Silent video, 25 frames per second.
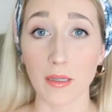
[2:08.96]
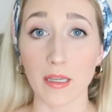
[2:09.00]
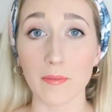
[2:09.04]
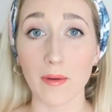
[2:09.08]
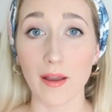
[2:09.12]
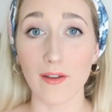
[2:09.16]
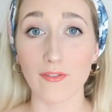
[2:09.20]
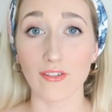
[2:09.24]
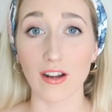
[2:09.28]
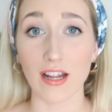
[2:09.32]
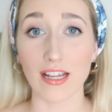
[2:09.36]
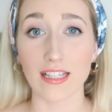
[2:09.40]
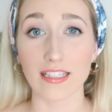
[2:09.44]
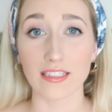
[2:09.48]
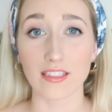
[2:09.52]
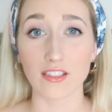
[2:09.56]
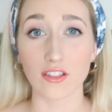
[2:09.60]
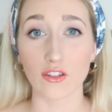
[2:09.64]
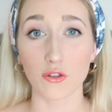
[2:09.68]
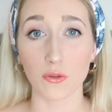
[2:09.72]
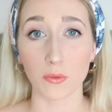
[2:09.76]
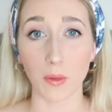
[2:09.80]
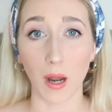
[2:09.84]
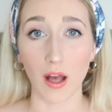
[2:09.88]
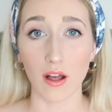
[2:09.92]
So me and my
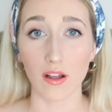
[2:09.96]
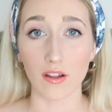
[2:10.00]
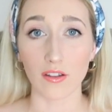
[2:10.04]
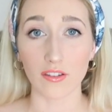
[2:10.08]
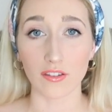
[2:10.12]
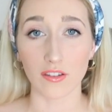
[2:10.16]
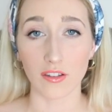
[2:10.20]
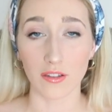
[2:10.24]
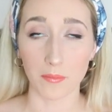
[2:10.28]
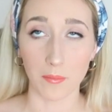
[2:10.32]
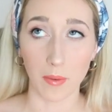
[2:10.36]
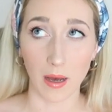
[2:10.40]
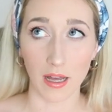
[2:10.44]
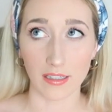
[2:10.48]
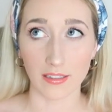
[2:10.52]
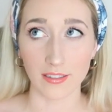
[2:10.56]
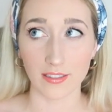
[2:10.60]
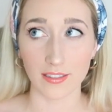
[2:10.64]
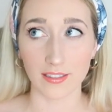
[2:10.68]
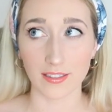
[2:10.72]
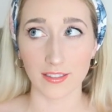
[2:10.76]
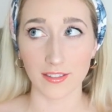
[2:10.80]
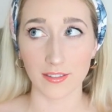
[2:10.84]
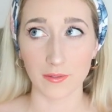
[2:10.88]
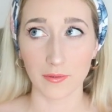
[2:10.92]
friends throughout the
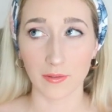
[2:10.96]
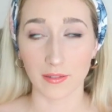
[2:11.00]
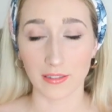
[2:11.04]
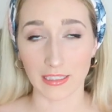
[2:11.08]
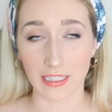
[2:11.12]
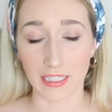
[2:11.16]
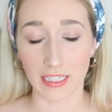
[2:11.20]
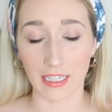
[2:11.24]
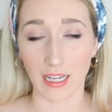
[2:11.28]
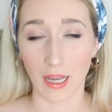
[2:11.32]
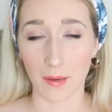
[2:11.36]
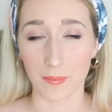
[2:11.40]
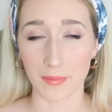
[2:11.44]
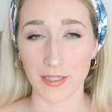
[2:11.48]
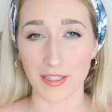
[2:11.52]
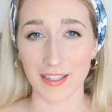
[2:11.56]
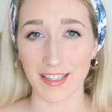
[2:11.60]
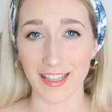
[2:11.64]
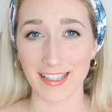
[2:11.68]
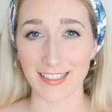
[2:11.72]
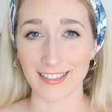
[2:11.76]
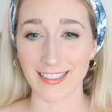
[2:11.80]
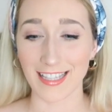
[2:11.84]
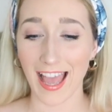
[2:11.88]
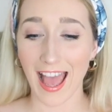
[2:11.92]
months leading up to
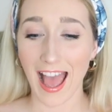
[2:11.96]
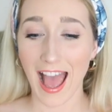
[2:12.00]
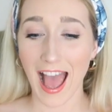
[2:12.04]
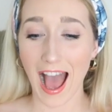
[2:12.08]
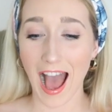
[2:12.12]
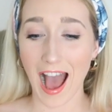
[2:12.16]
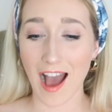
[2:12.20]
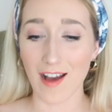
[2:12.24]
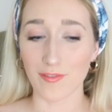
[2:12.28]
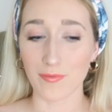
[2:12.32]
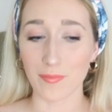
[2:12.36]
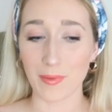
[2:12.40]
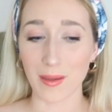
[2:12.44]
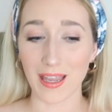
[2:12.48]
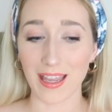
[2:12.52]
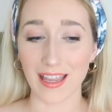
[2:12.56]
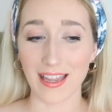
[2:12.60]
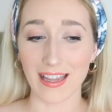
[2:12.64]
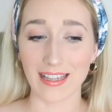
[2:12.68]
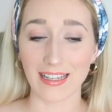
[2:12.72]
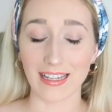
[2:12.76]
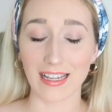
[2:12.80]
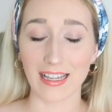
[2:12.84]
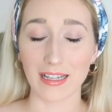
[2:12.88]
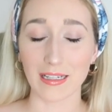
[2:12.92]
this have
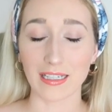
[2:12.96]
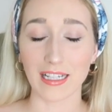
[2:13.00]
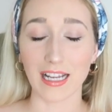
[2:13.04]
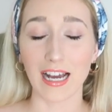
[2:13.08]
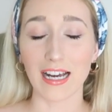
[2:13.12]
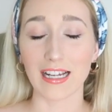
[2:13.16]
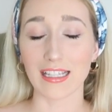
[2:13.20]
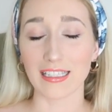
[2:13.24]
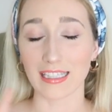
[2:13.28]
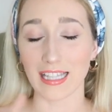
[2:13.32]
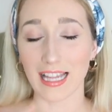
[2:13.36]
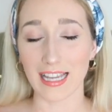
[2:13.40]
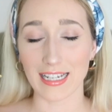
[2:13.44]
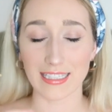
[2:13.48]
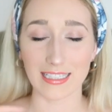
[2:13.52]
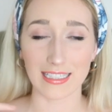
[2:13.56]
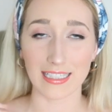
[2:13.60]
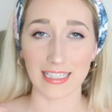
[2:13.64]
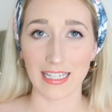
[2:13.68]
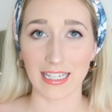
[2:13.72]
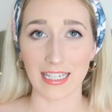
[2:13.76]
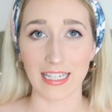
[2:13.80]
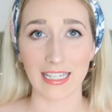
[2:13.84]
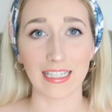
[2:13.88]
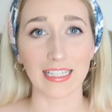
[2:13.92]
been
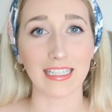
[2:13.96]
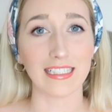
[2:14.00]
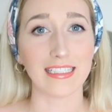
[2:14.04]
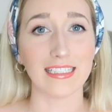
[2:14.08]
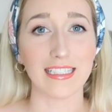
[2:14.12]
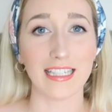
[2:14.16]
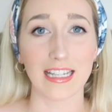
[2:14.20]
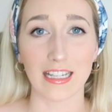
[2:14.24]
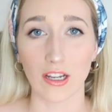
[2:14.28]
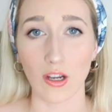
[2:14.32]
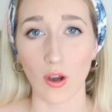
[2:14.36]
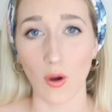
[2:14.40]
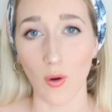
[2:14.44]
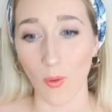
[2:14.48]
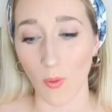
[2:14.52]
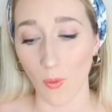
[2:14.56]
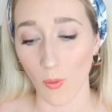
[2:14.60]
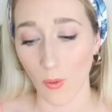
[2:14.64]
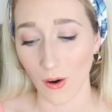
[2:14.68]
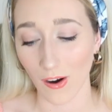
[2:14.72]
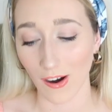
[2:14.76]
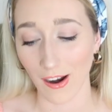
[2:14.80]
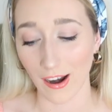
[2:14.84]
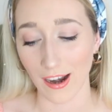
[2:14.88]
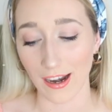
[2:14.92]
collecting
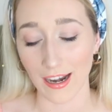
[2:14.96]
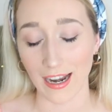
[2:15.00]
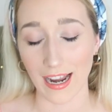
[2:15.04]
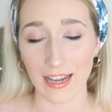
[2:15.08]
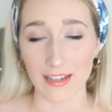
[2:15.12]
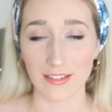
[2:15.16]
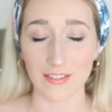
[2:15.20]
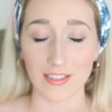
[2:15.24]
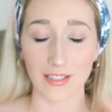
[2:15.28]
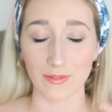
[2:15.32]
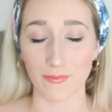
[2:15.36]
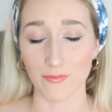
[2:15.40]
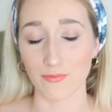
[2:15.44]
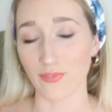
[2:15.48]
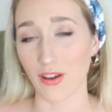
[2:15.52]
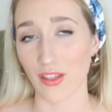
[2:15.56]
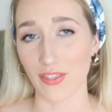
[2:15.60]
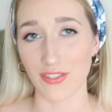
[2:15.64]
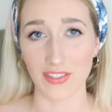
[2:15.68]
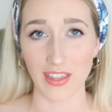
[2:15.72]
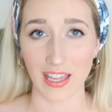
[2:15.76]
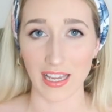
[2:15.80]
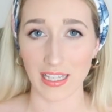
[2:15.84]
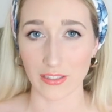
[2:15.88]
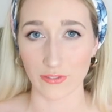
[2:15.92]
decor and some
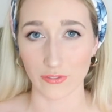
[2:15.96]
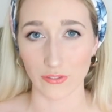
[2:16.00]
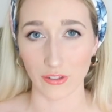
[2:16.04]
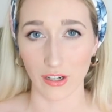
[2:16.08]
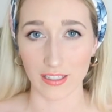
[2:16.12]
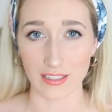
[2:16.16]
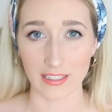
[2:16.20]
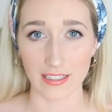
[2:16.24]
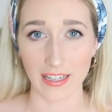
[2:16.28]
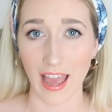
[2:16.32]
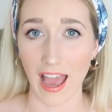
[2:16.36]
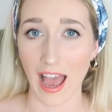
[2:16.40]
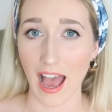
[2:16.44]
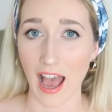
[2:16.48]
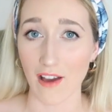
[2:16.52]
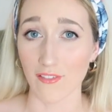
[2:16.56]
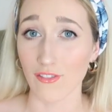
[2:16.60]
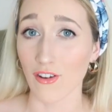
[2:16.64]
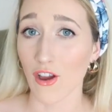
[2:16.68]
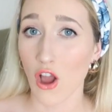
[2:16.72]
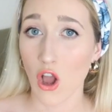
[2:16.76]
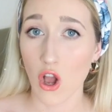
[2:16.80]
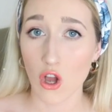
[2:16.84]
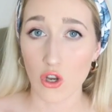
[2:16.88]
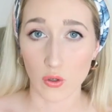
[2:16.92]
fun things for us to
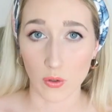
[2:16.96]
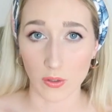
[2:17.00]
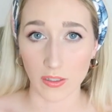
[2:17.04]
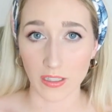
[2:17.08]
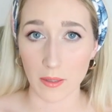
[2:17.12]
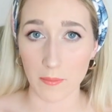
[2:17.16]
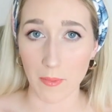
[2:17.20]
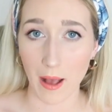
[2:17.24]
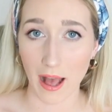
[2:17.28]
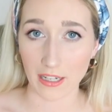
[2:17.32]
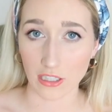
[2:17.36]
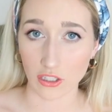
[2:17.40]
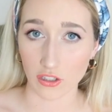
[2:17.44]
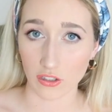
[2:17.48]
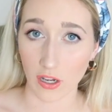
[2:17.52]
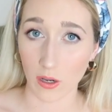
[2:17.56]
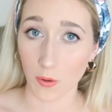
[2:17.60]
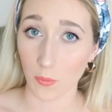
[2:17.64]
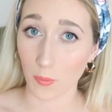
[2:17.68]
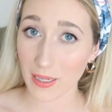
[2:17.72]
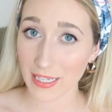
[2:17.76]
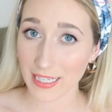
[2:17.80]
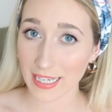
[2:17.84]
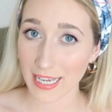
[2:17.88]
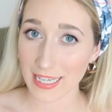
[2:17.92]
have during the
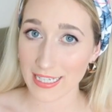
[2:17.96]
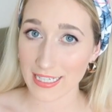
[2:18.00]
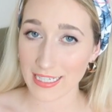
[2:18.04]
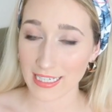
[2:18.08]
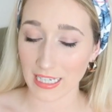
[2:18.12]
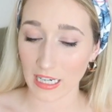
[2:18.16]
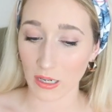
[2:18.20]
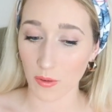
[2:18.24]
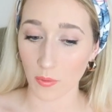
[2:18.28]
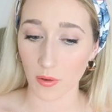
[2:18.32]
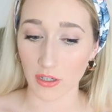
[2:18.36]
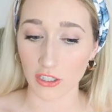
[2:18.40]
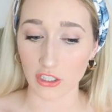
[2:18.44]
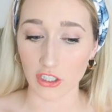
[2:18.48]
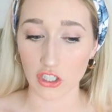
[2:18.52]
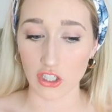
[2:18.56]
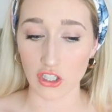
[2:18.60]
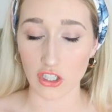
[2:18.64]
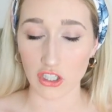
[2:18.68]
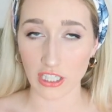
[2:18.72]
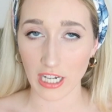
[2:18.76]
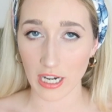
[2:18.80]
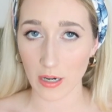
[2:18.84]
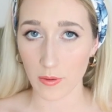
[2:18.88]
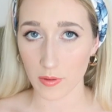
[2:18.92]
bachelorette weekend, and I wanted to
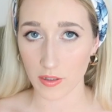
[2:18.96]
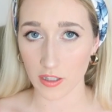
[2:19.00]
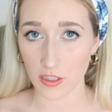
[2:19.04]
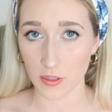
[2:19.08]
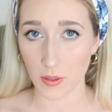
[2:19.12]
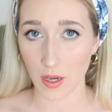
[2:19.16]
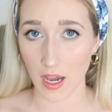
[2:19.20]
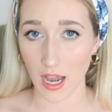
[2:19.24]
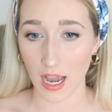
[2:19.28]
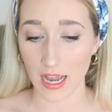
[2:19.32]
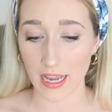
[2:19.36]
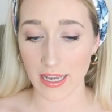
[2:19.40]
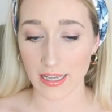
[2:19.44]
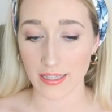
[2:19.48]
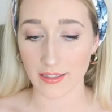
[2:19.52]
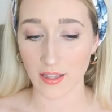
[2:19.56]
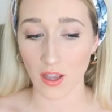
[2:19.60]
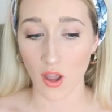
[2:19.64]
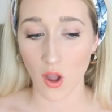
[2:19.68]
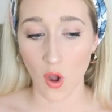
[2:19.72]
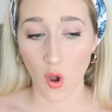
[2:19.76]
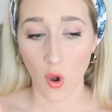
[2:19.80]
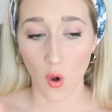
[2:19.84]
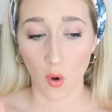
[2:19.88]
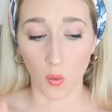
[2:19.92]
share with you guys
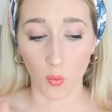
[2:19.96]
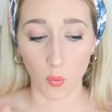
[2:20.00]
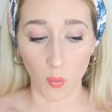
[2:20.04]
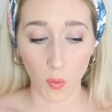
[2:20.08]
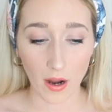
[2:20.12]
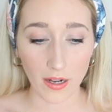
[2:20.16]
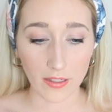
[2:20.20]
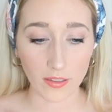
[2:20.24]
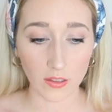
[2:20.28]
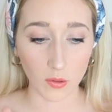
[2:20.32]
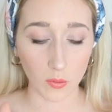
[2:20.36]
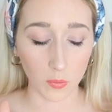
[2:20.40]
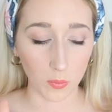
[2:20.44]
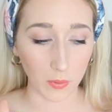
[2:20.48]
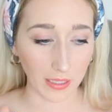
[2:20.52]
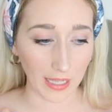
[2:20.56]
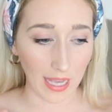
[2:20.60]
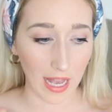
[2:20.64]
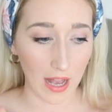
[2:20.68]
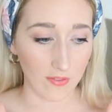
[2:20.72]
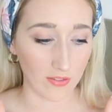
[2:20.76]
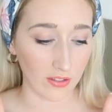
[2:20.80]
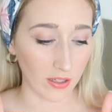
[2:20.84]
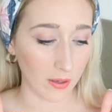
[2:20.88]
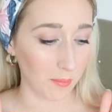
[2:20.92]
what we
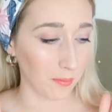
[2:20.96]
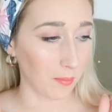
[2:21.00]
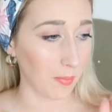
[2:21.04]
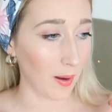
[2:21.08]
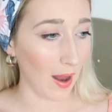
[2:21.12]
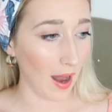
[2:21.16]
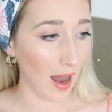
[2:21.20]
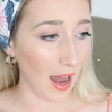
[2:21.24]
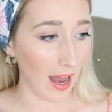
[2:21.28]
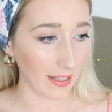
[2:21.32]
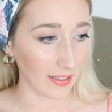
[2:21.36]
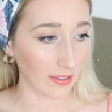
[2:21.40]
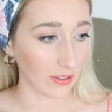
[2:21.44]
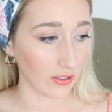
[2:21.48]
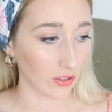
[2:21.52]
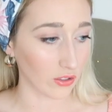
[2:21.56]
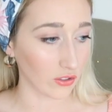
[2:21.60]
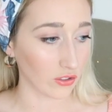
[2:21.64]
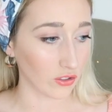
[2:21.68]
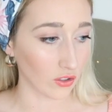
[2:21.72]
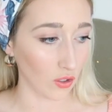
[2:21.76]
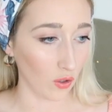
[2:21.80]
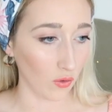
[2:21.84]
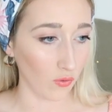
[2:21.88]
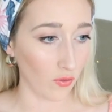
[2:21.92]
have
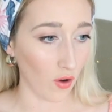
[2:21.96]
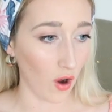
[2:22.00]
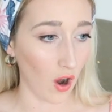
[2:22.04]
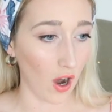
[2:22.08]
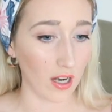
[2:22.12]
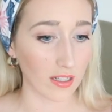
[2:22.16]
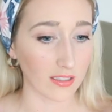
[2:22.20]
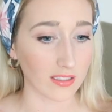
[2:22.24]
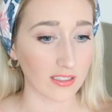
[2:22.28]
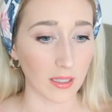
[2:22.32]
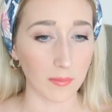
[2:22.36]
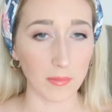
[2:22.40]
compiled so far.